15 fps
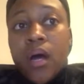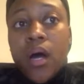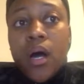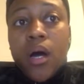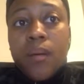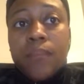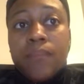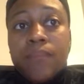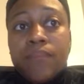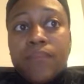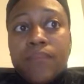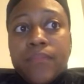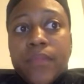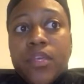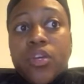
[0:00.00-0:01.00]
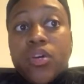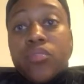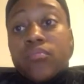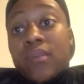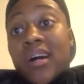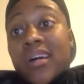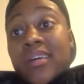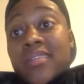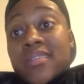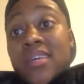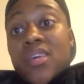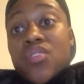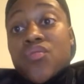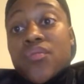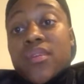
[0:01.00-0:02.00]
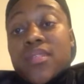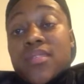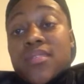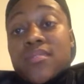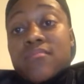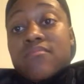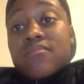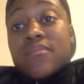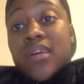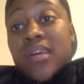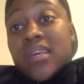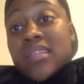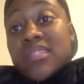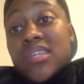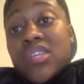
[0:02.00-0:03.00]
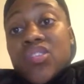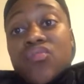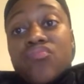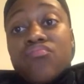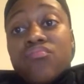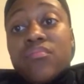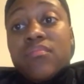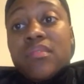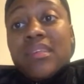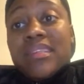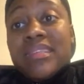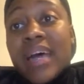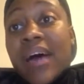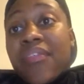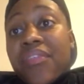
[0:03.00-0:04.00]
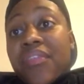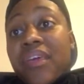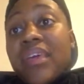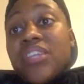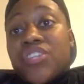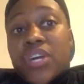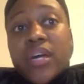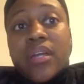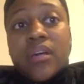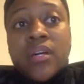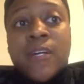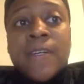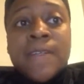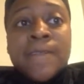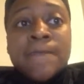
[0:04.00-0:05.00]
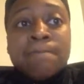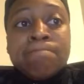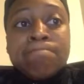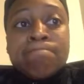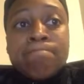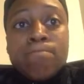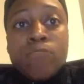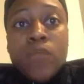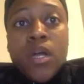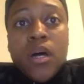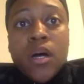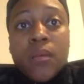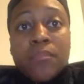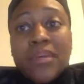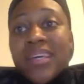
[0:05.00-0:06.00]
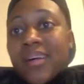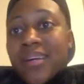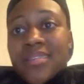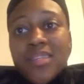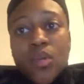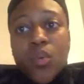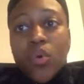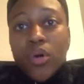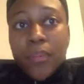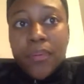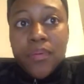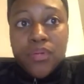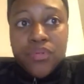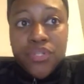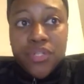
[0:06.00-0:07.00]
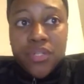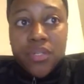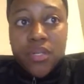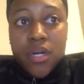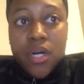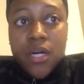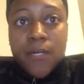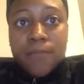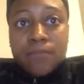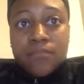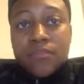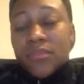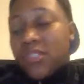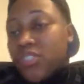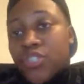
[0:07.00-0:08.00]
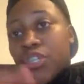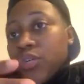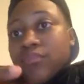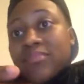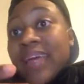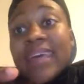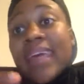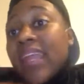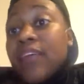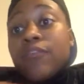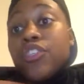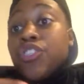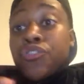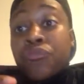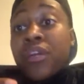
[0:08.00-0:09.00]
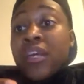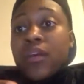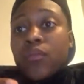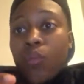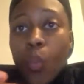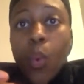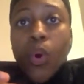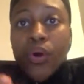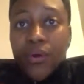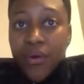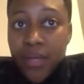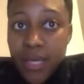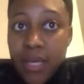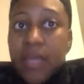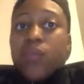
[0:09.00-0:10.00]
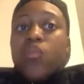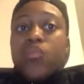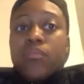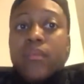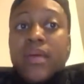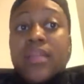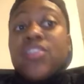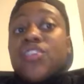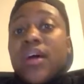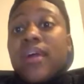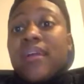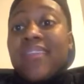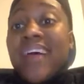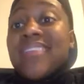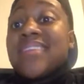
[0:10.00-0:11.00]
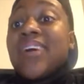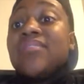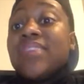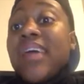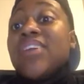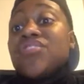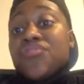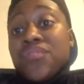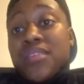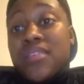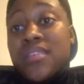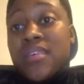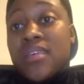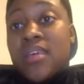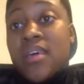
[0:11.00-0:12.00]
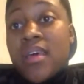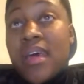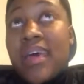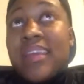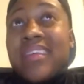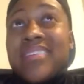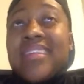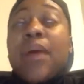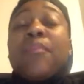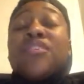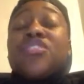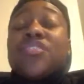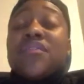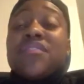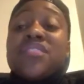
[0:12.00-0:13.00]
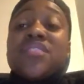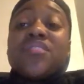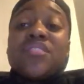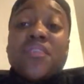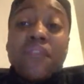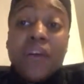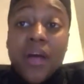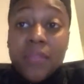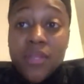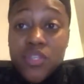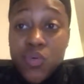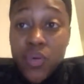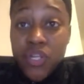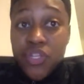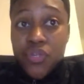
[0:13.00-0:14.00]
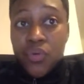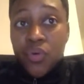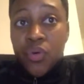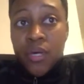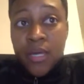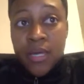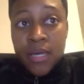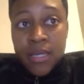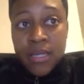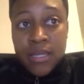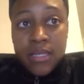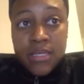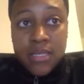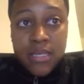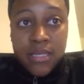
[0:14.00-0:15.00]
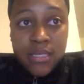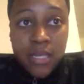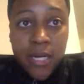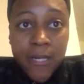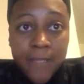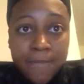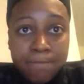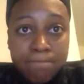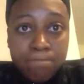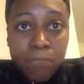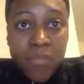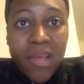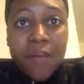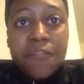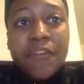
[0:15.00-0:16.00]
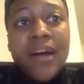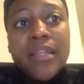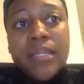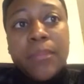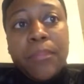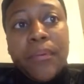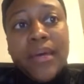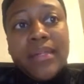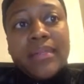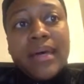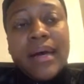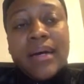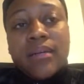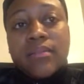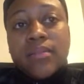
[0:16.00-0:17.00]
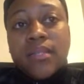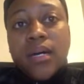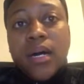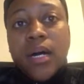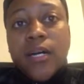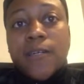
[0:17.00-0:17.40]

a continued death in China. Because of the water pollution. They can't even drink water in China. That's how dangerous and that's how much of a serious environmental issue this is. I finally break down